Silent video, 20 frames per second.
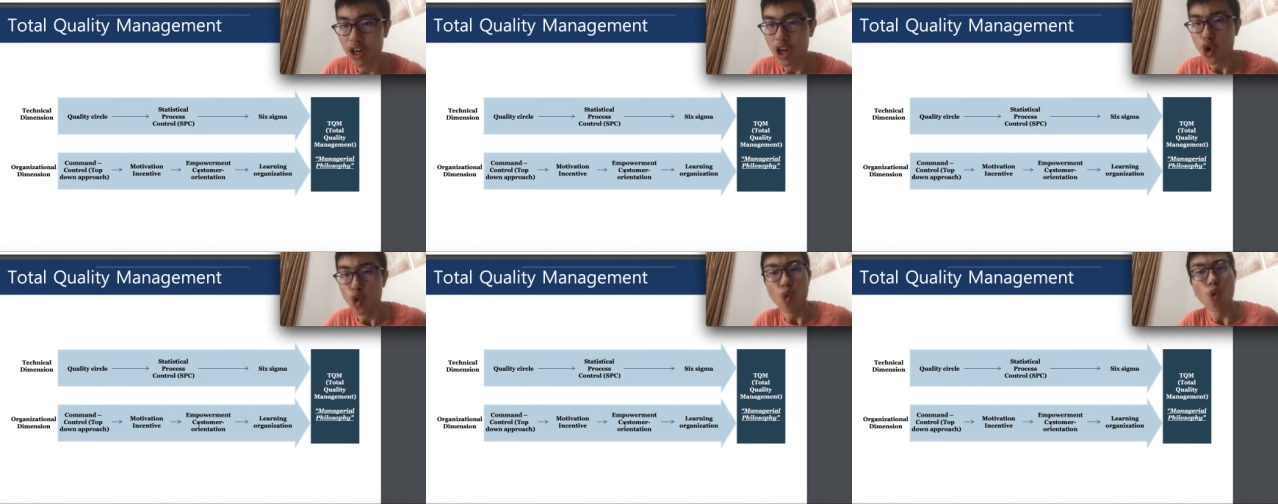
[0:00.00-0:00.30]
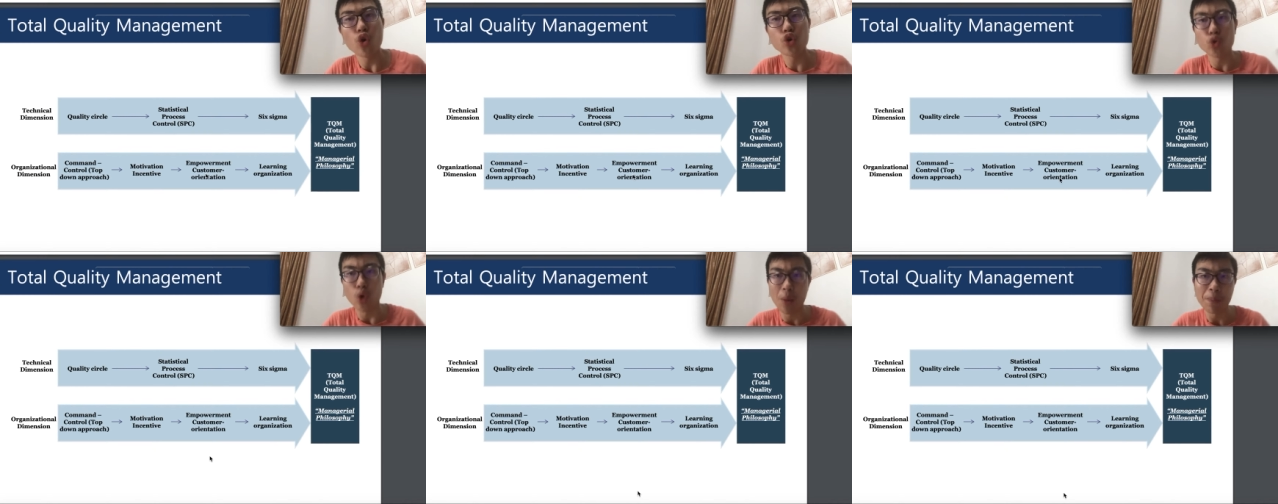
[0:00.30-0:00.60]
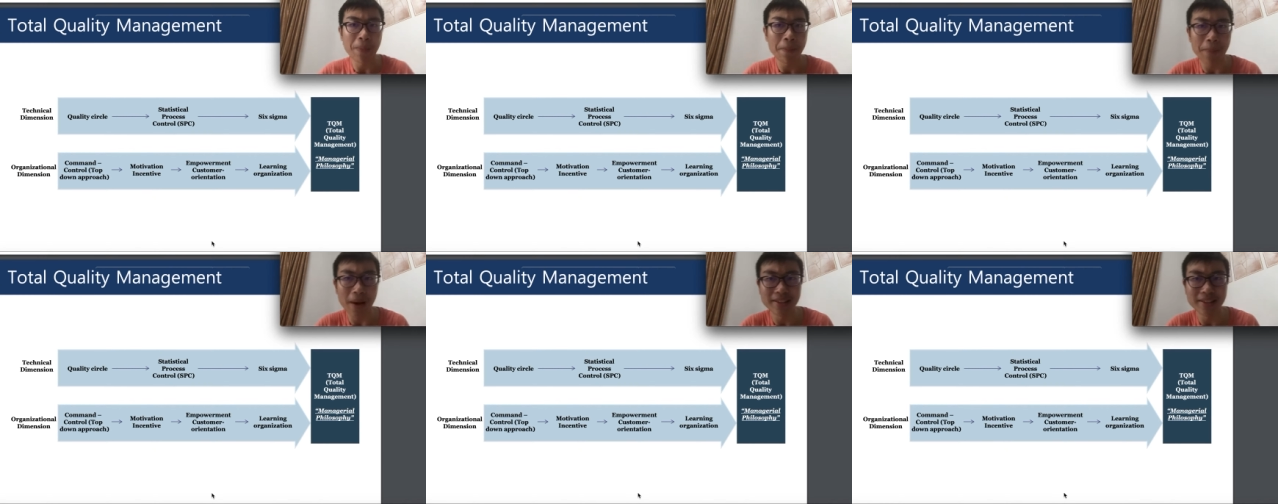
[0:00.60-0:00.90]
What do I
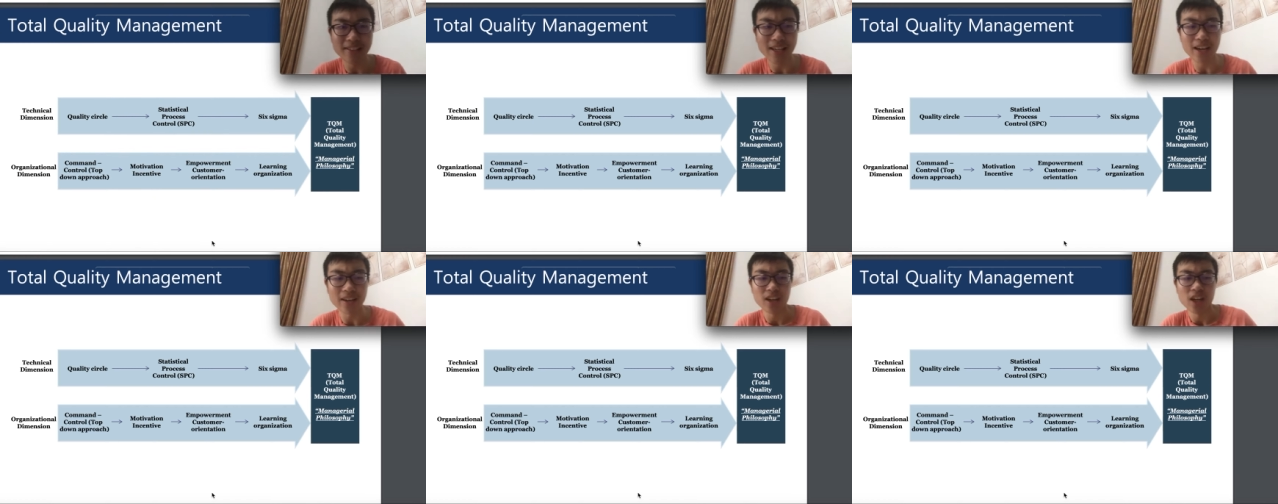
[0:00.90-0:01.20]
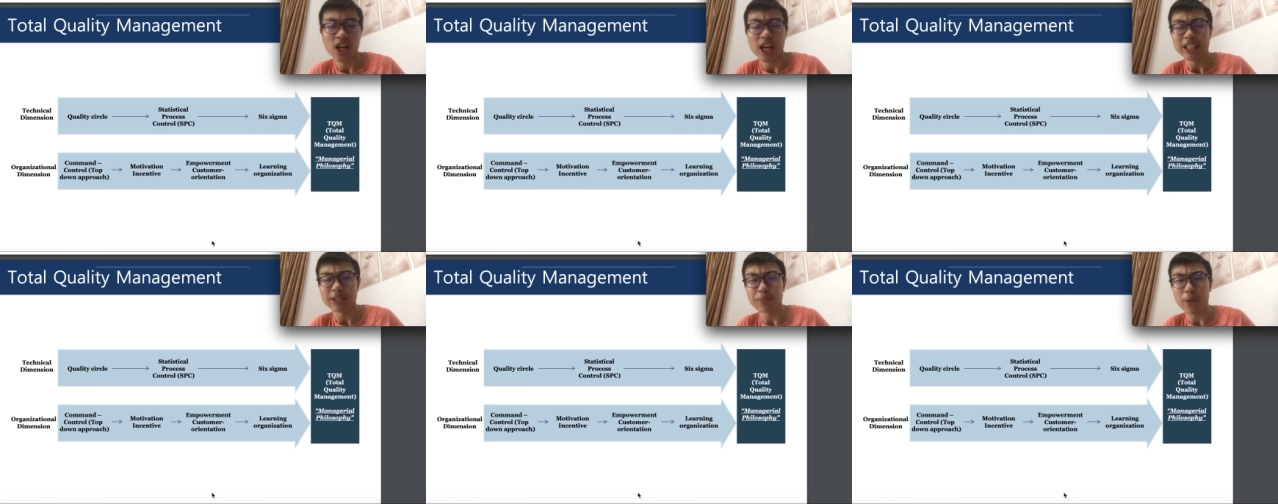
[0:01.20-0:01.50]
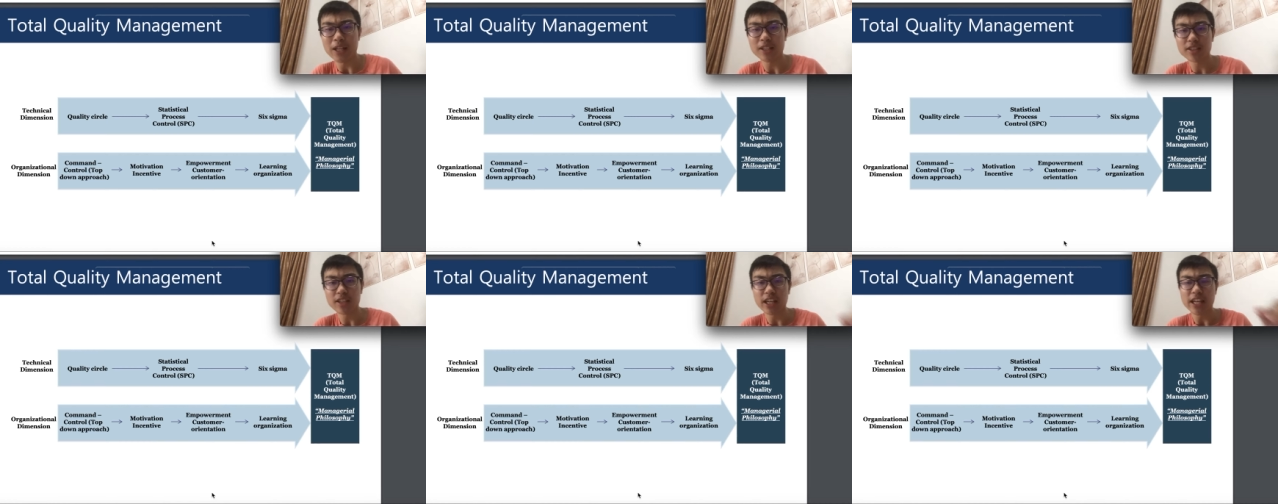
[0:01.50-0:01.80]
mean by that? It's
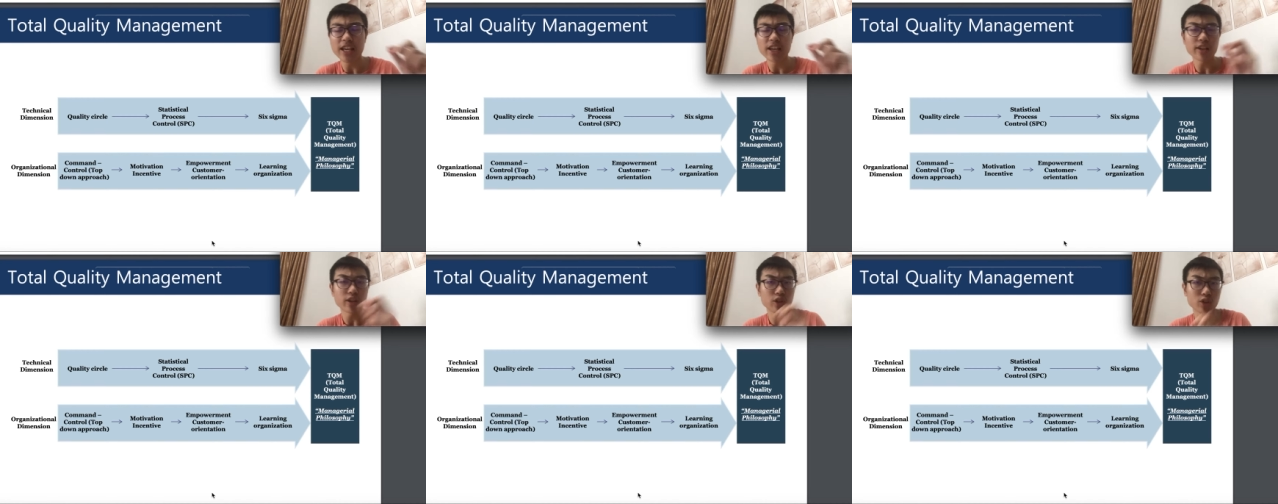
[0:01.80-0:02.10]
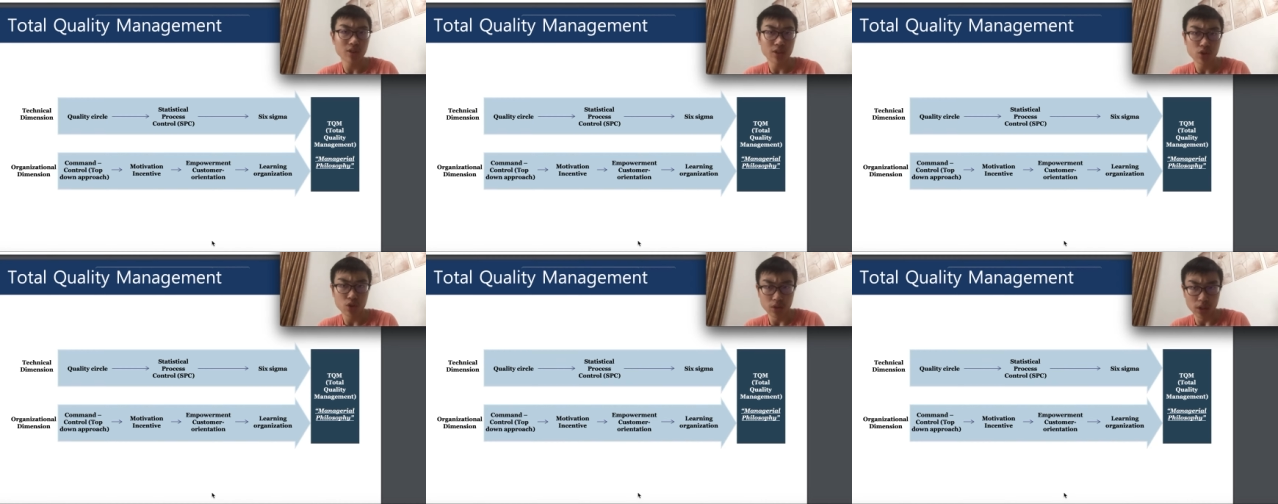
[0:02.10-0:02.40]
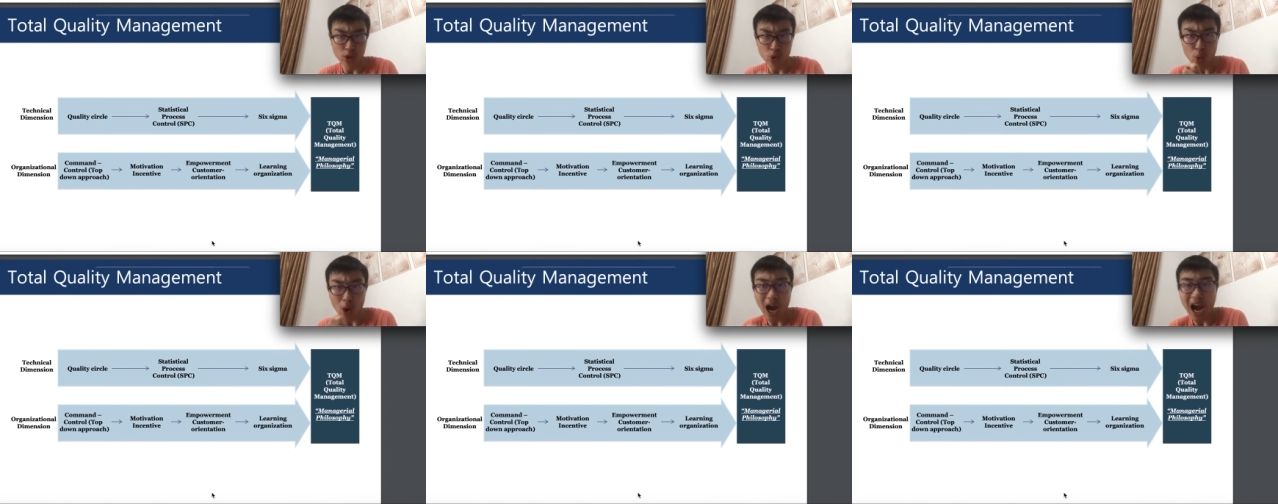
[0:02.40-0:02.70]
basically
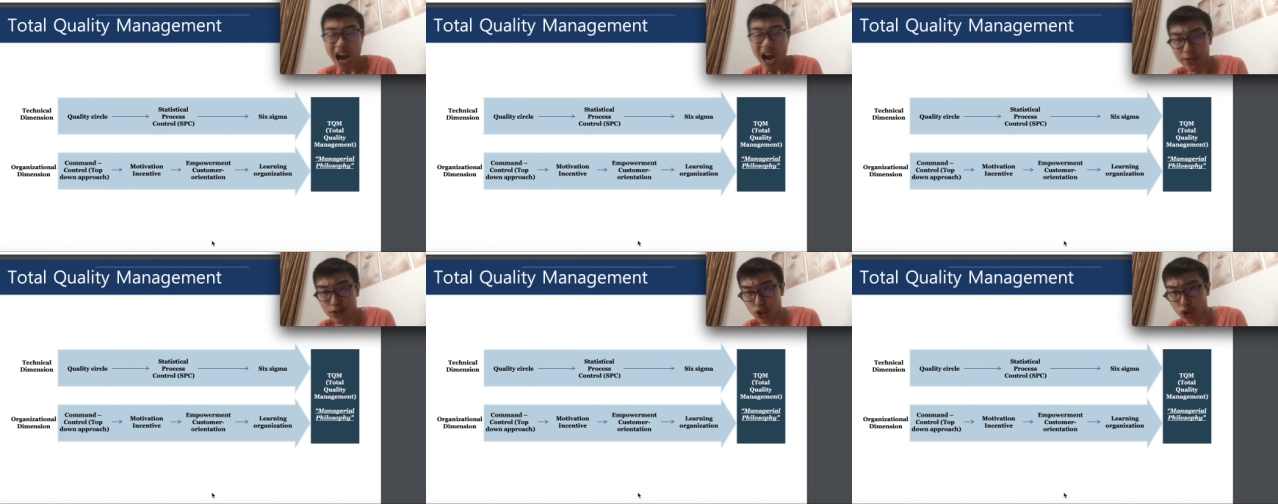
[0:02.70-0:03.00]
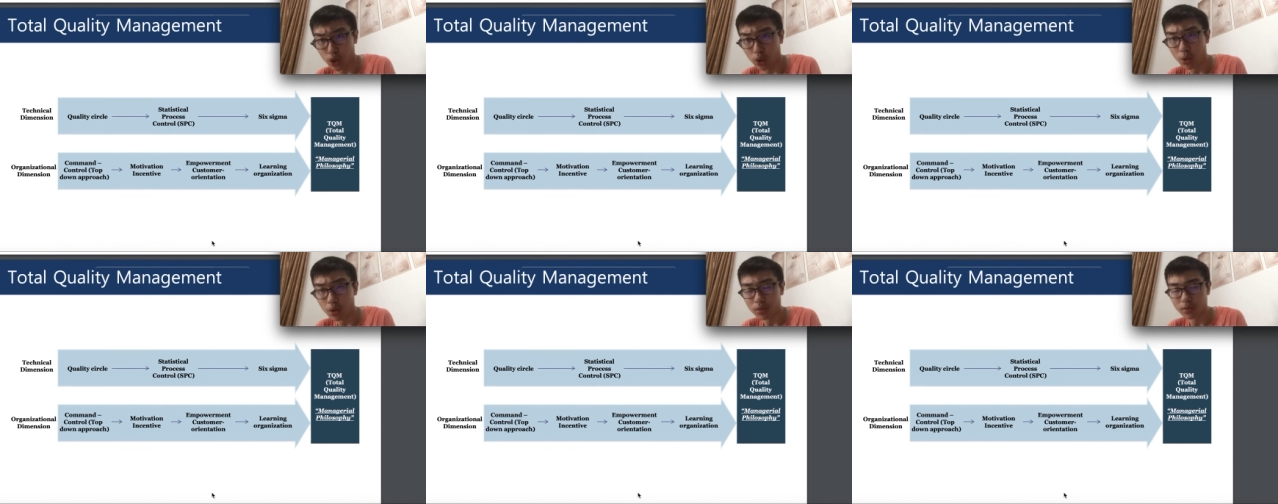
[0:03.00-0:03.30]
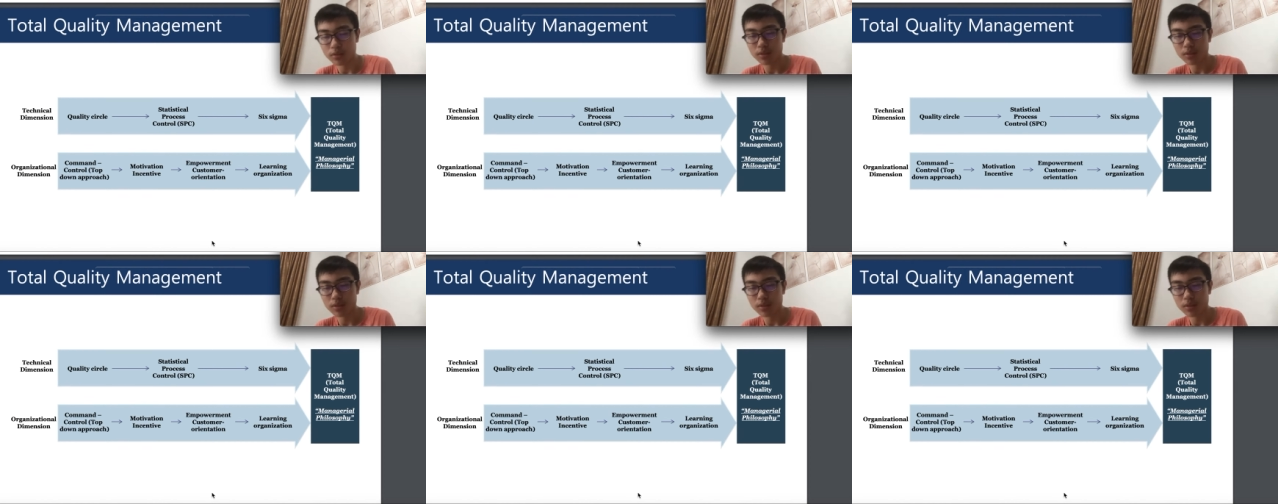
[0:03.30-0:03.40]
you have to